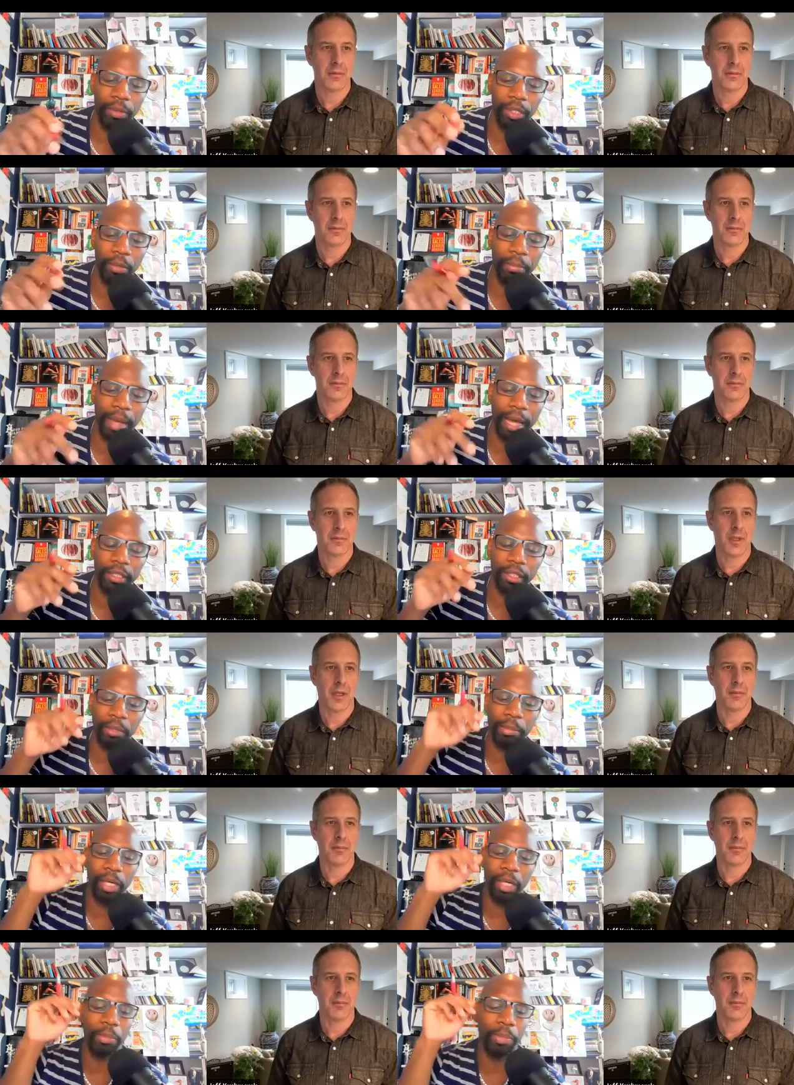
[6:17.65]
Speaker 1: But I want to come back
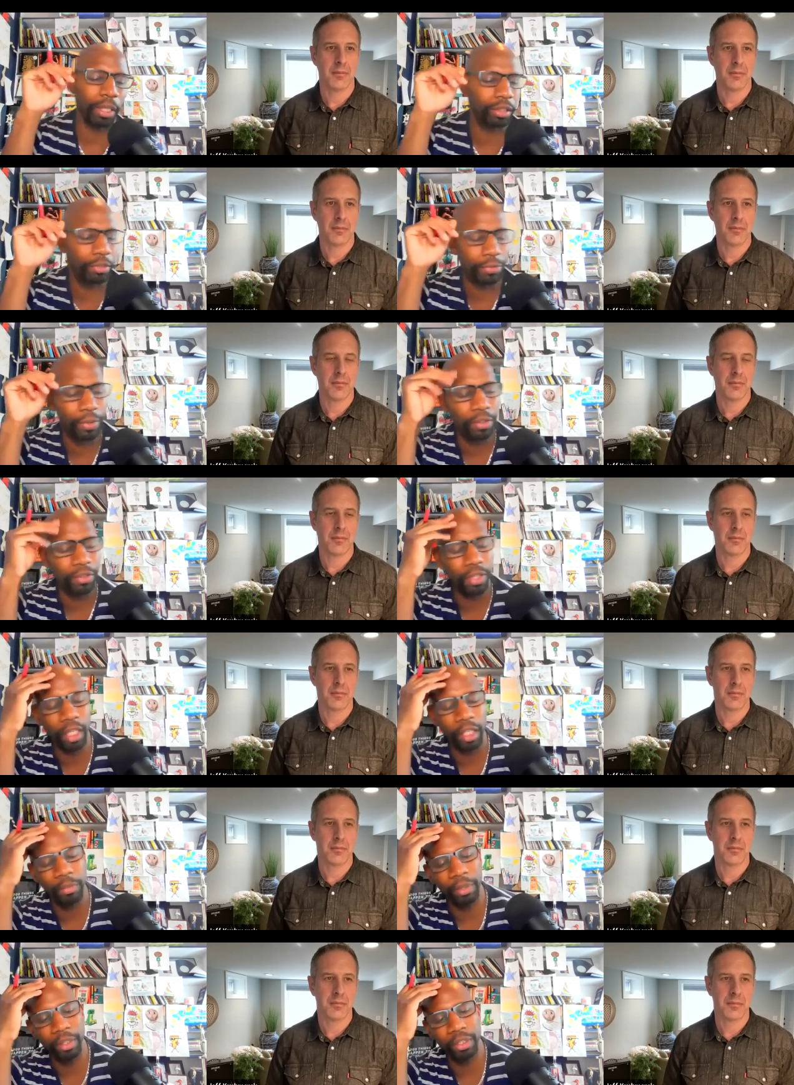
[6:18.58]
to the bigger picture for a
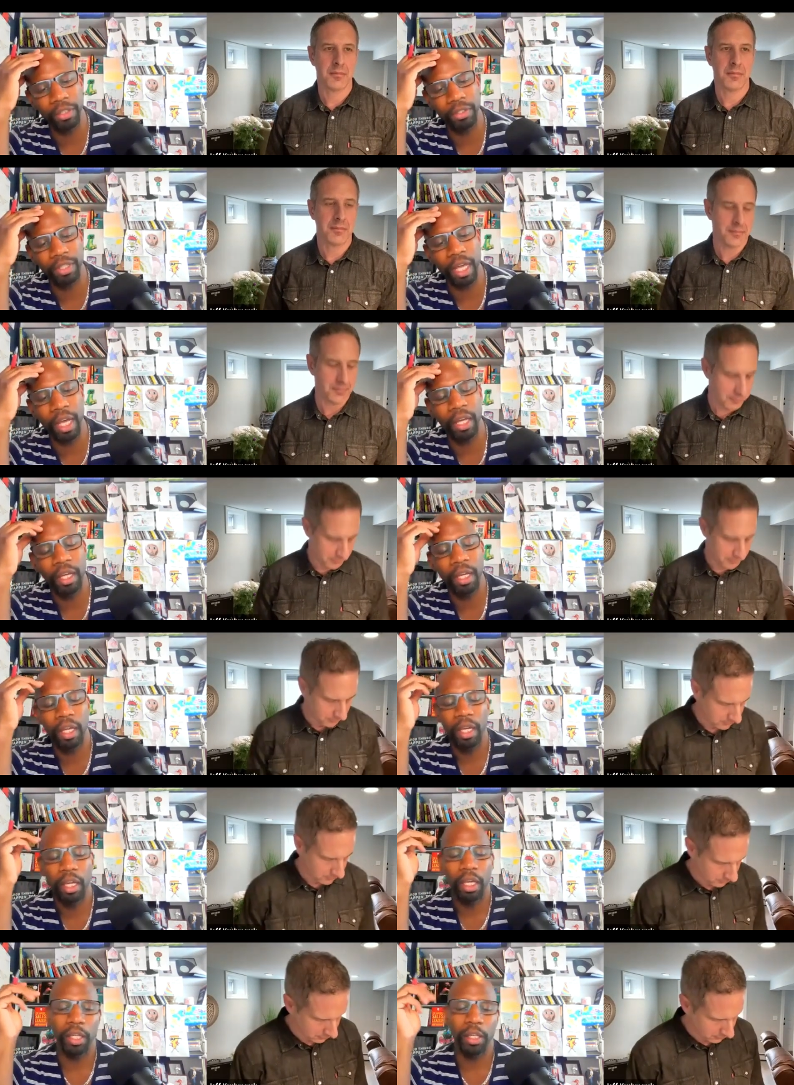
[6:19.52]
second, which is
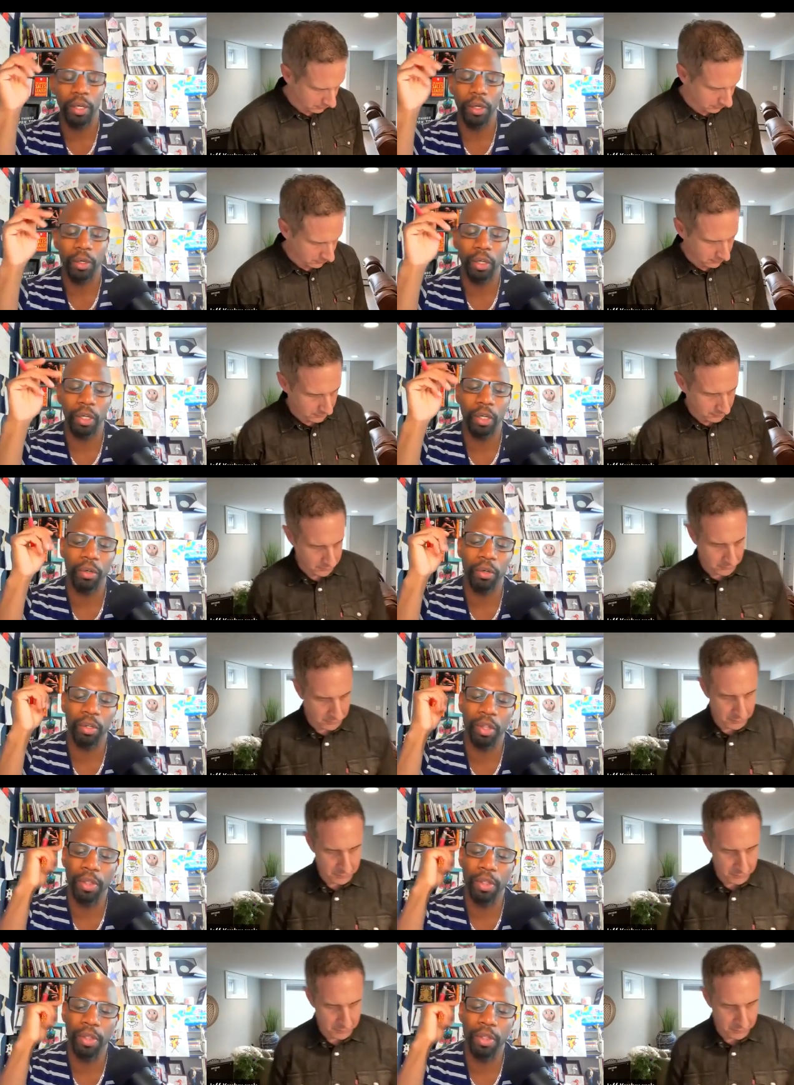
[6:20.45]
that, you know,